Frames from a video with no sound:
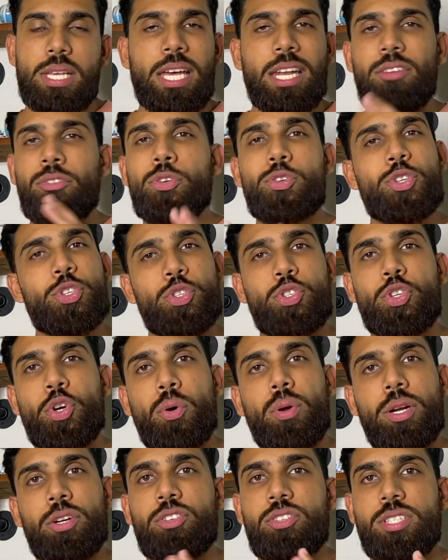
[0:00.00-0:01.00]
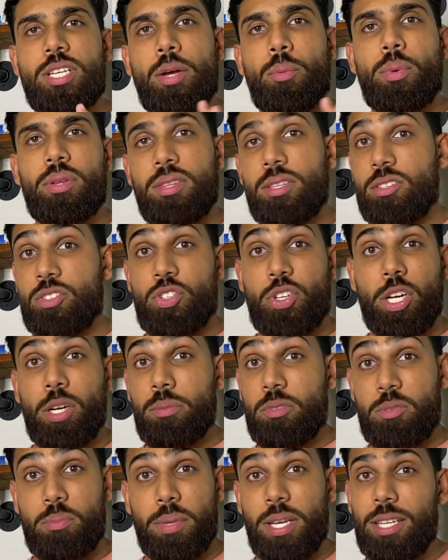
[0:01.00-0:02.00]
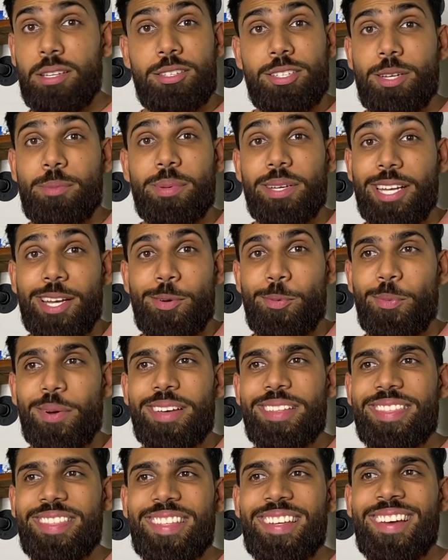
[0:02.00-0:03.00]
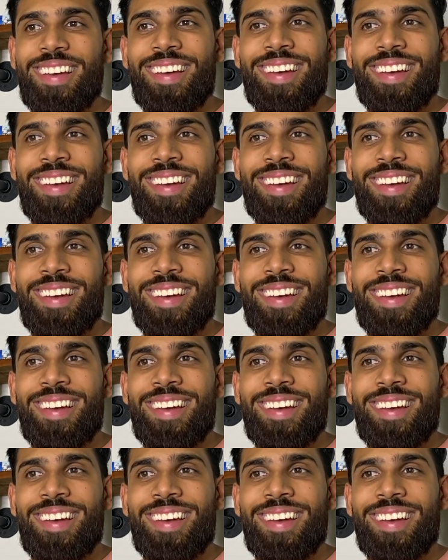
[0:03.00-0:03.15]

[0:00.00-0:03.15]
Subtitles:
and if you just don't understand what these terms mean to begin with,